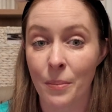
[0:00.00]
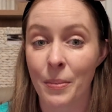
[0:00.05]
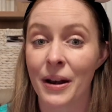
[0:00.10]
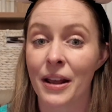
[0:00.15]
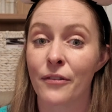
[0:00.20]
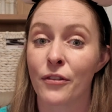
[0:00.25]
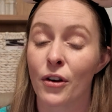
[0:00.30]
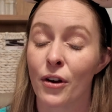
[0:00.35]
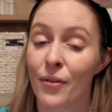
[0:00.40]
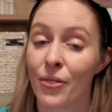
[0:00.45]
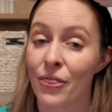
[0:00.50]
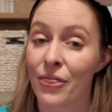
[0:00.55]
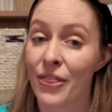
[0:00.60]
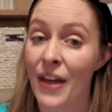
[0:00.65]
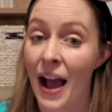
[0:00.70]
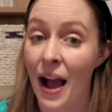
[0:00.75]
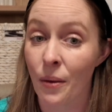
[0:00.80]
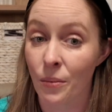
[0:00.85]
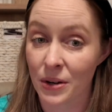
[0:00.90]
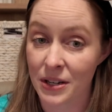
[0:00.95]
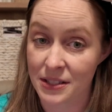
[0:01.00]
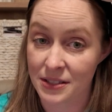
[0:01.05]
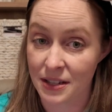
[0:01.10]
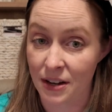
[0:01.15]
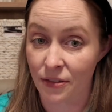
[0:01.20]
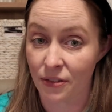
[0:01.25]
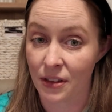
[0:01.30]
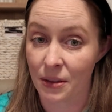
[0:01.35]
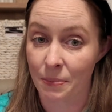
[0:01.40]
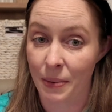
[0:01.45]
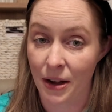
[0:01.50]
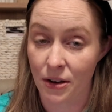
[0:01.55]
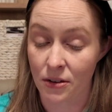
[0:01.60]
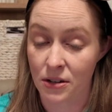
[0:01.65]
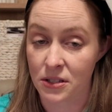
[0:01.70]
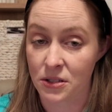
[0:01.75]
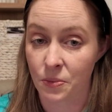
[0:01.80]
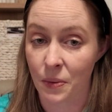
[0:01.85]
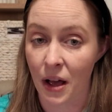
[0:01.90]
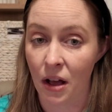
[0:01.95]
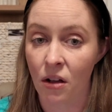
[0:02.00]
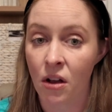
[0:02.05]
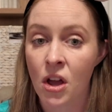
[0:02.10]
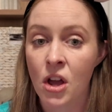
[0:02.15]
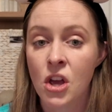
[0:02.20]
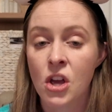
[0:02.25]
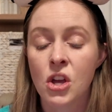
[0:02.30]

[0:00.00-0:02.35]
but I've heard that one is definitely better as well.